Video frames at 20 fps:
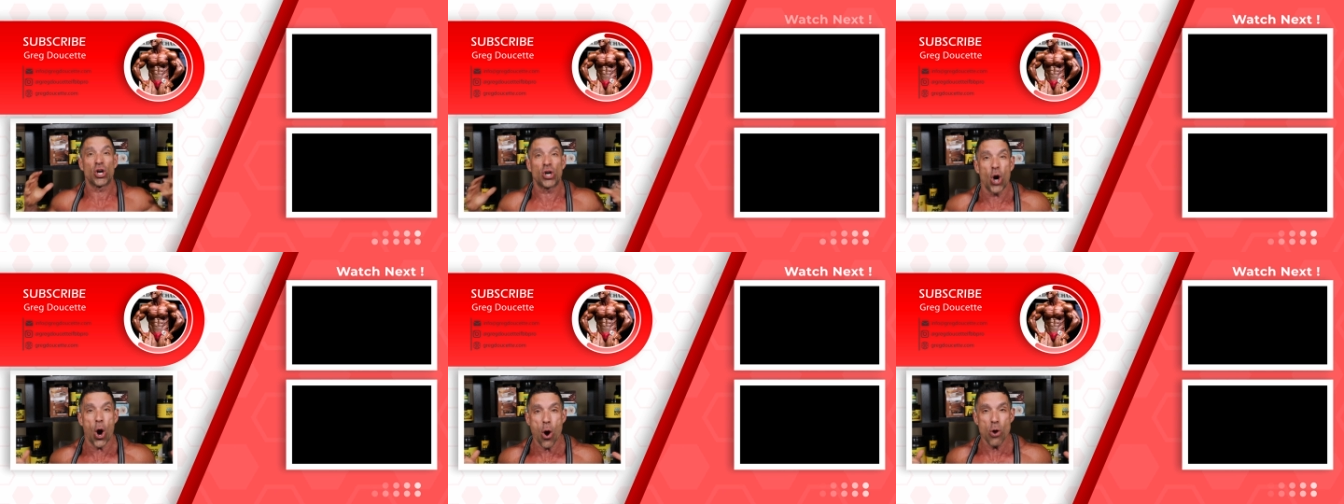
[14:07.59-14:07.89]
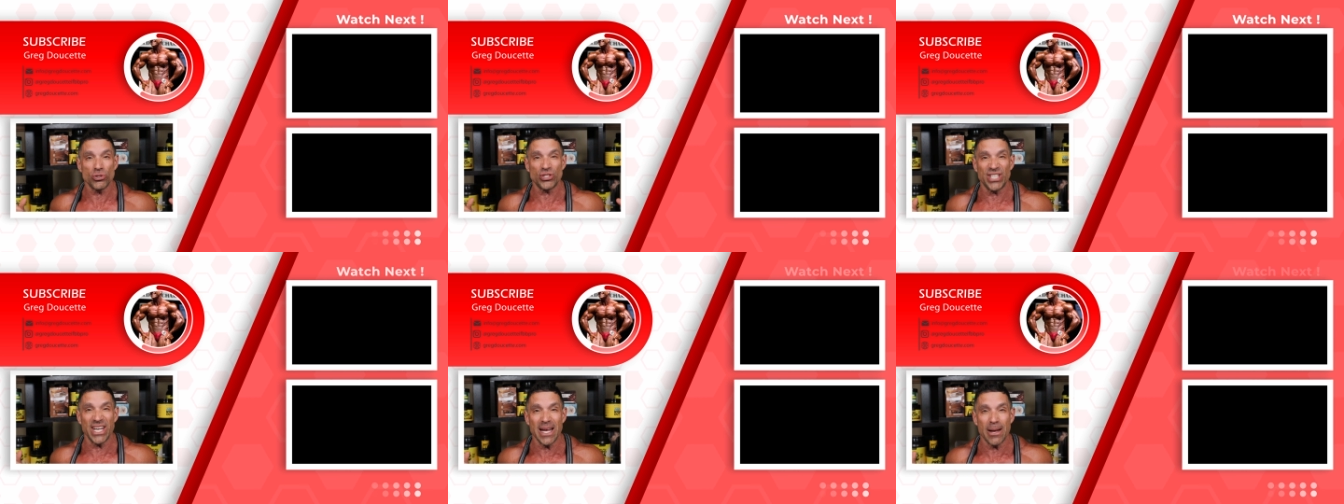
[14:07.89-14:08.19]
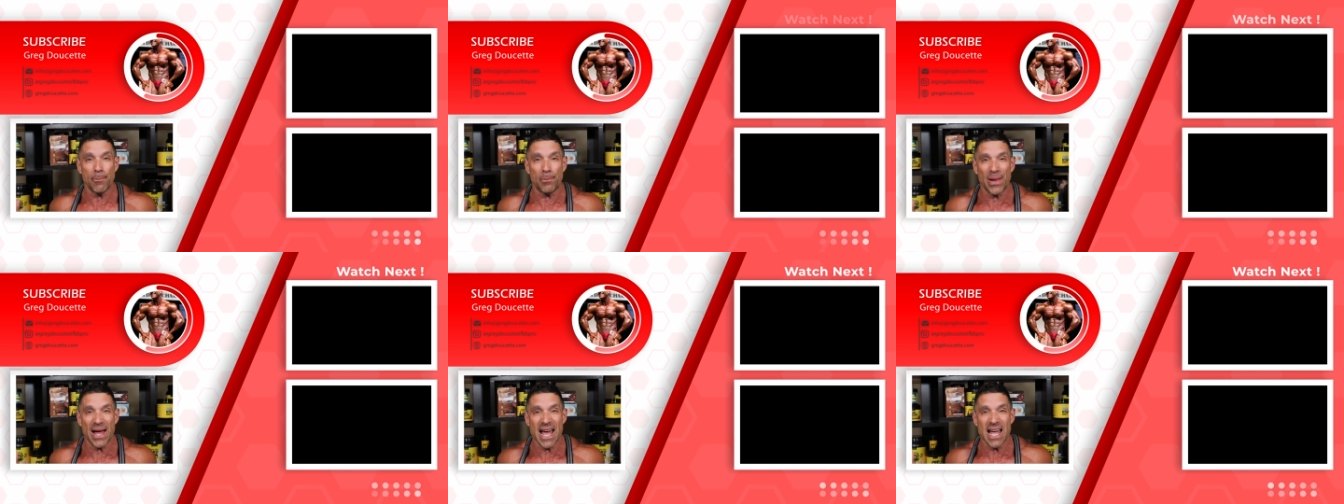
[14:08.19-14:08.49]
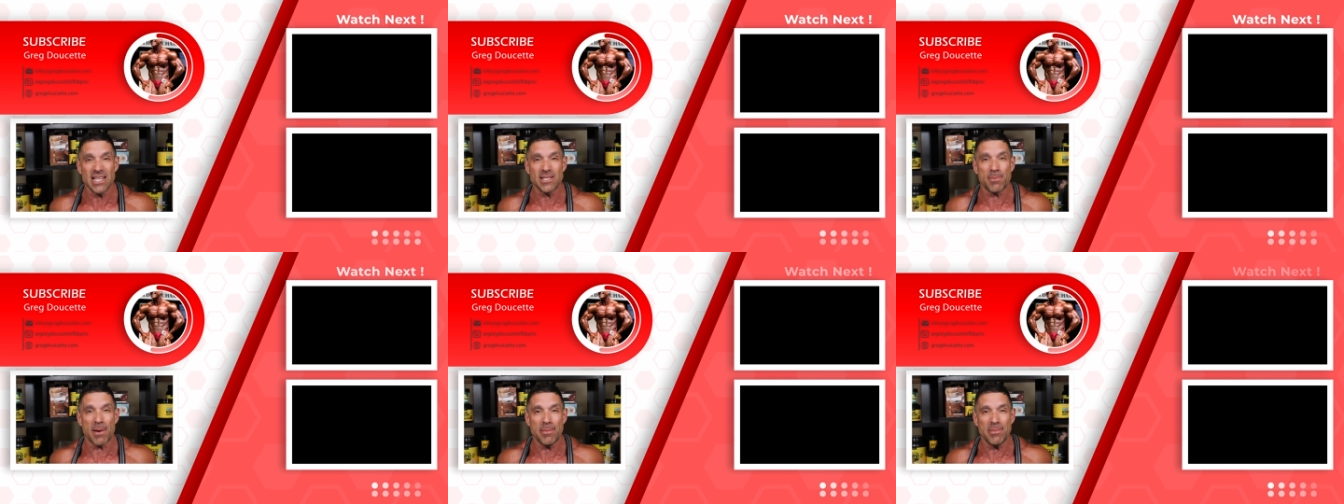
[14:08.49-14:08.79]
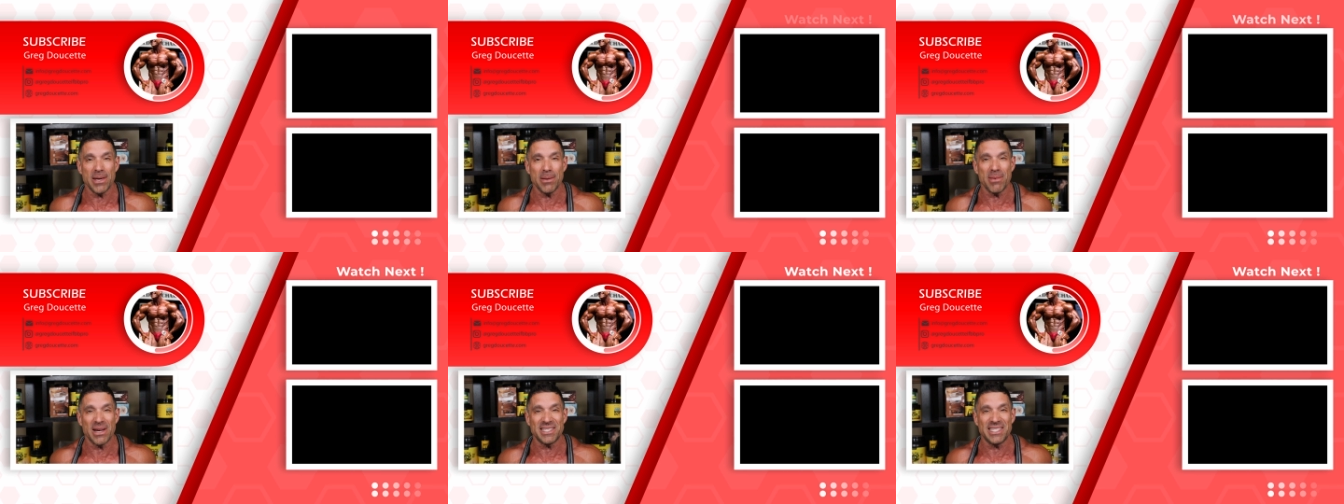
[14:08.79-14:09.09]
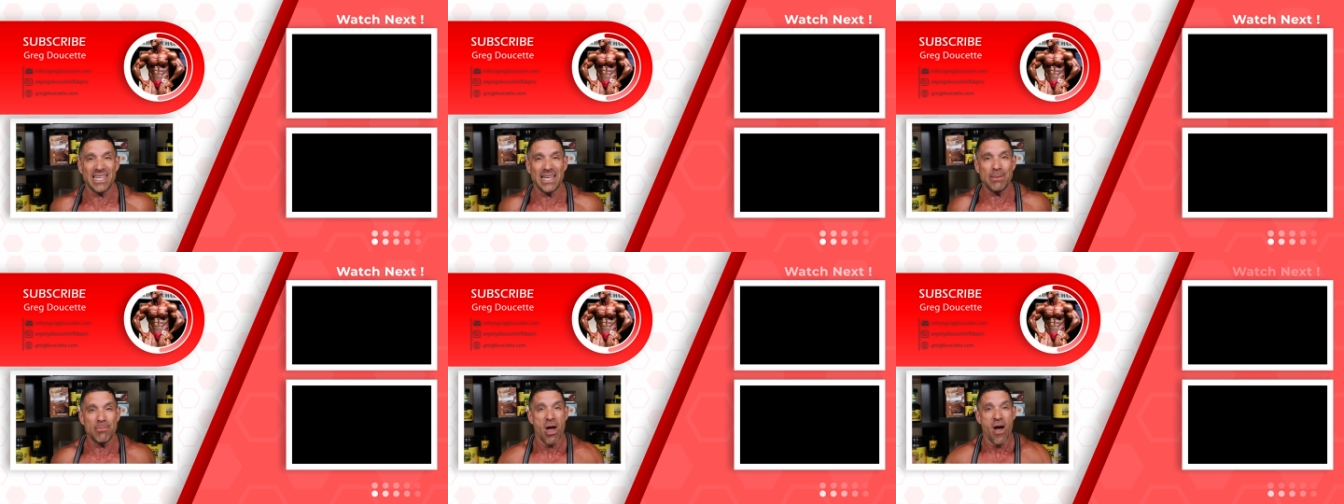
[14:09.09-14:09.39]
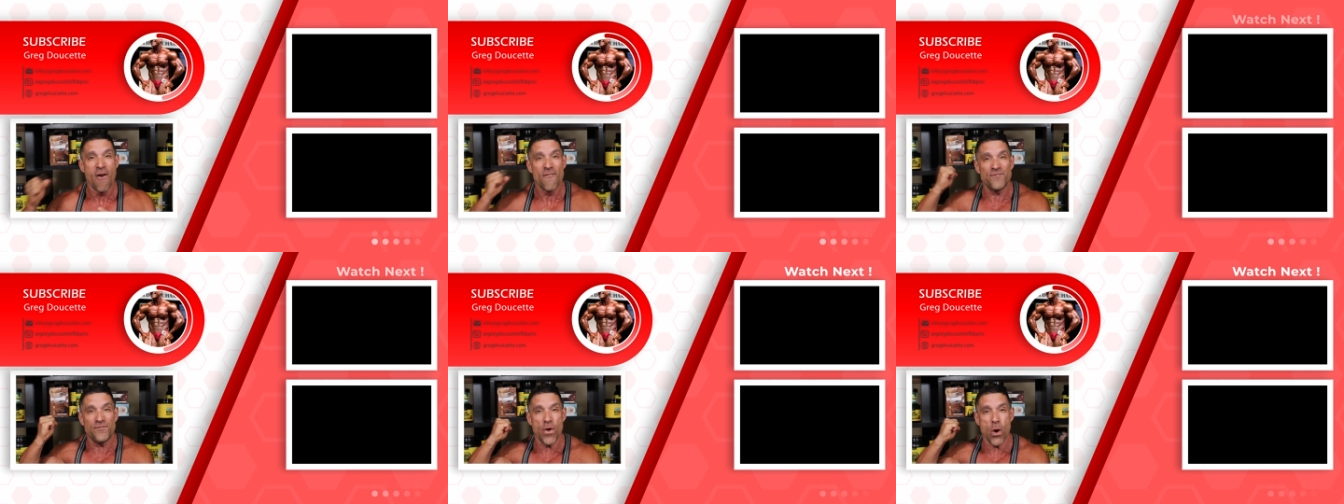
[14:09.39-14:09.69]
coaching plans by me and my team,
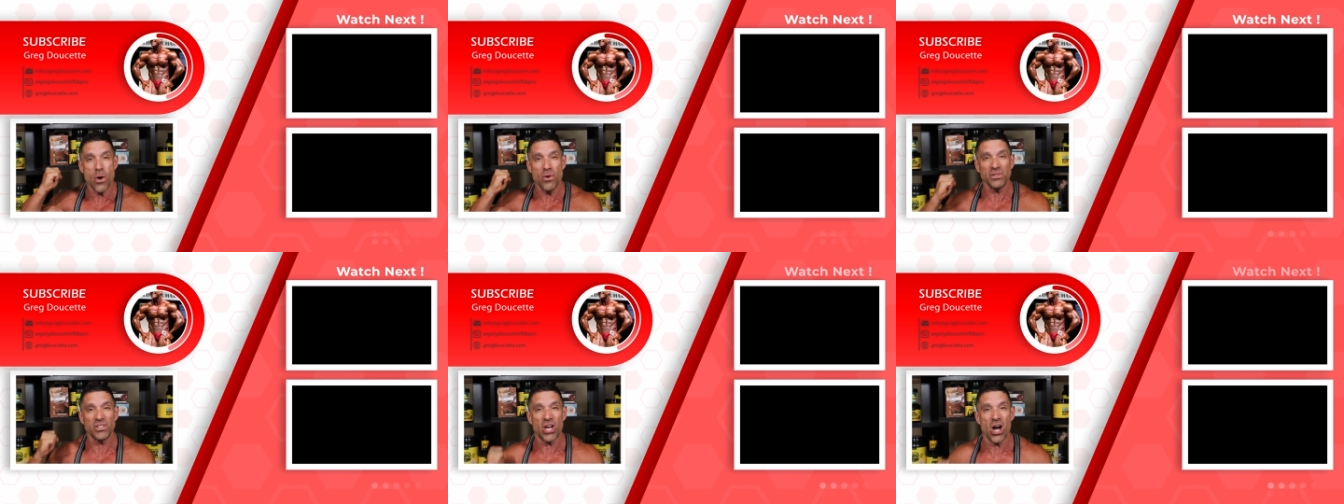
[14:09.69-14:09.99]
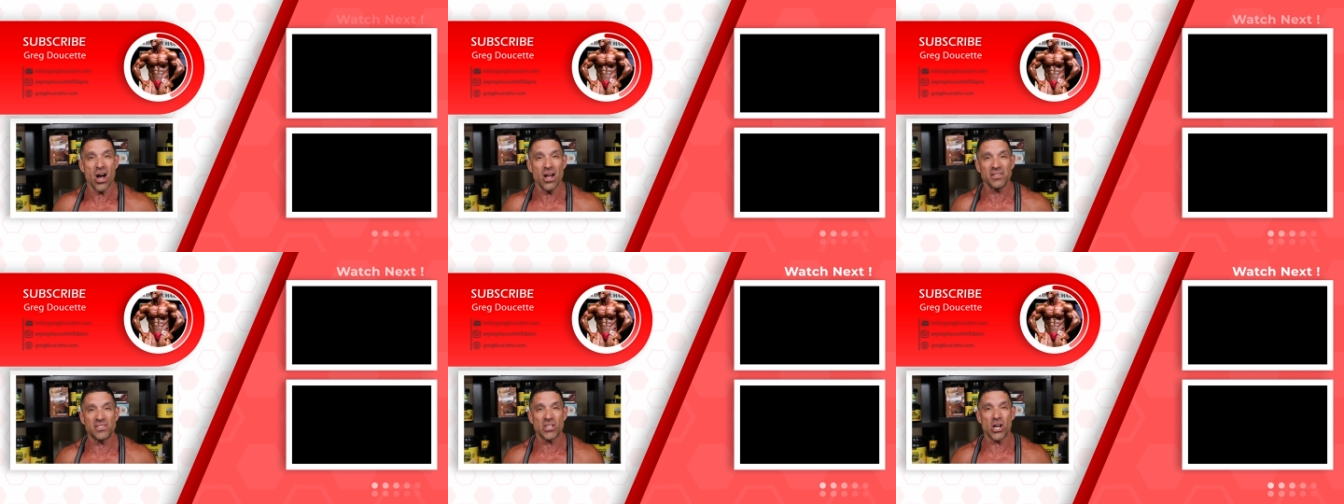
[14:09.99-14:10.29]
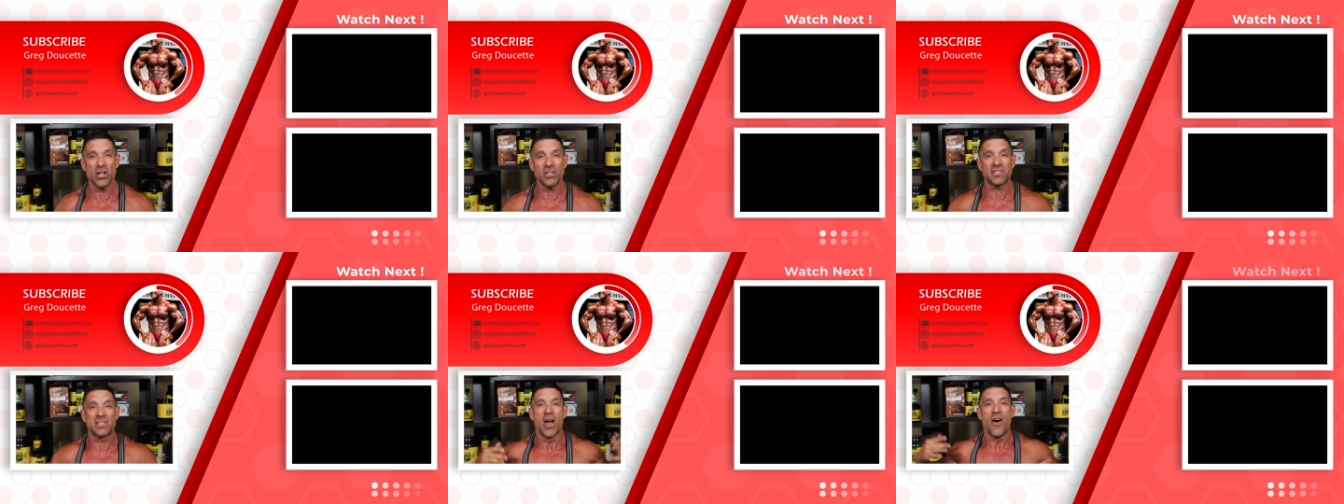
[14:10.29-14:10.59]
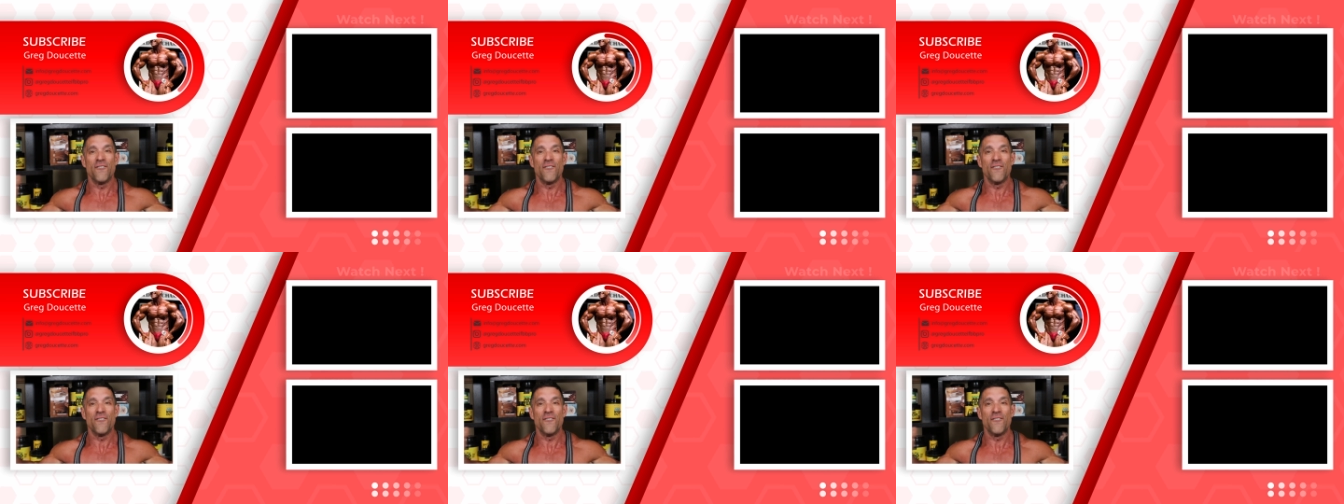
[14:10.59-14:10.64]
phone consults,